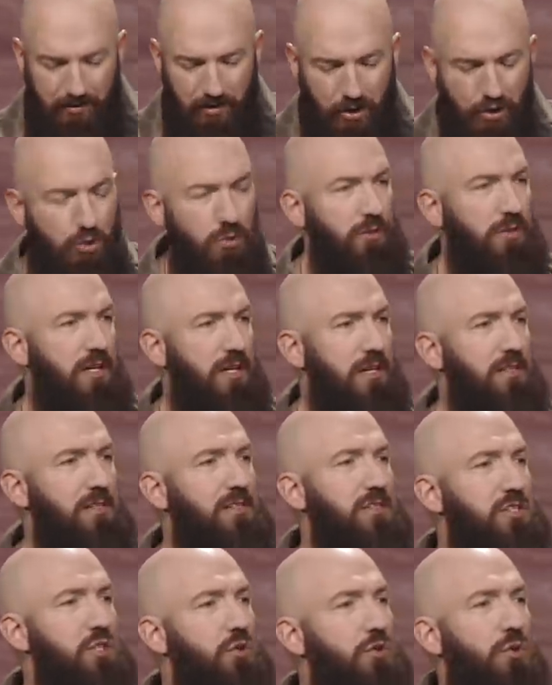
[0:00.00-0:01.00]
the truth
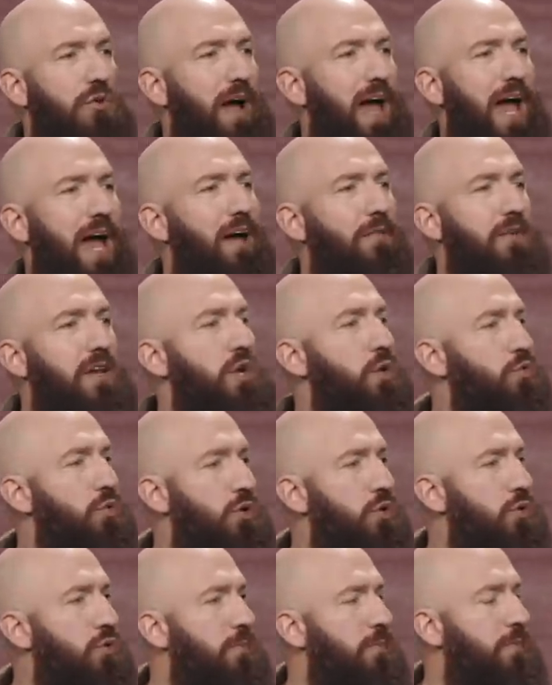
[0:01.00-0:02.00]
is, you don't have any
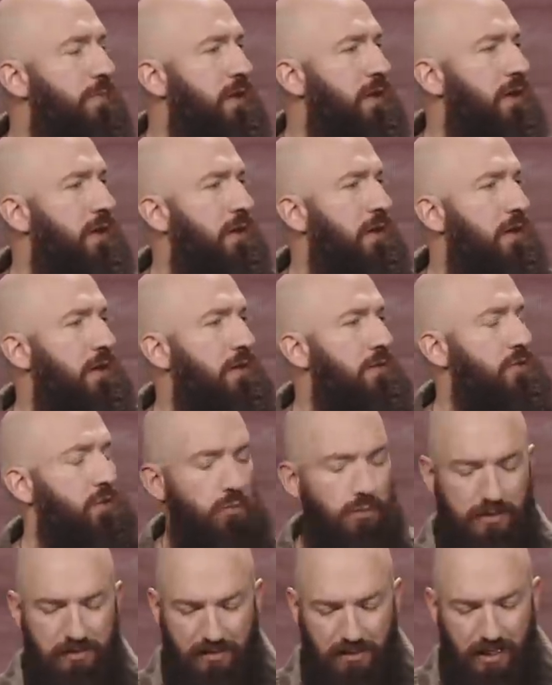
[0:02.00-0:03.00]
room to
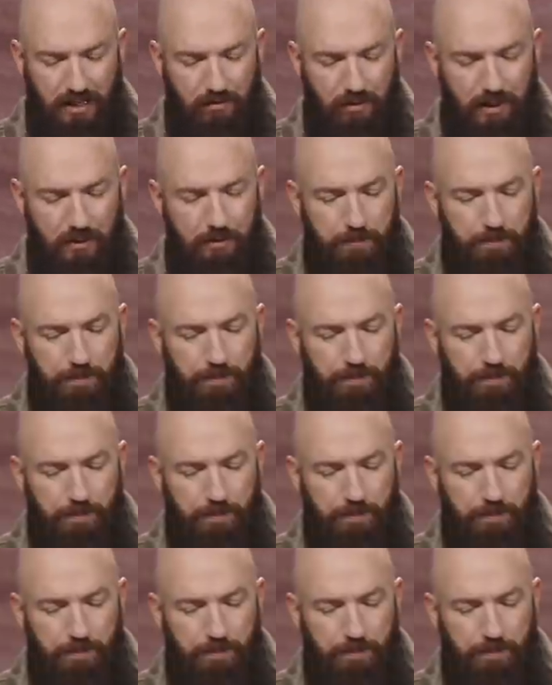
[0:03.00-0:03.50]
receive it.